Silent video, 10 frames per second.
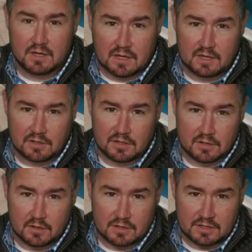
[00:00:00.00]
into
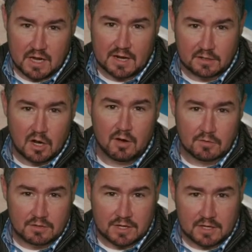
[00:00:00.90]
your design
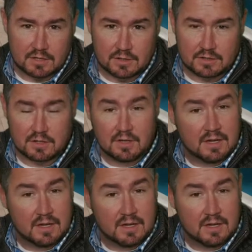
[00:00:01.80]
conversations.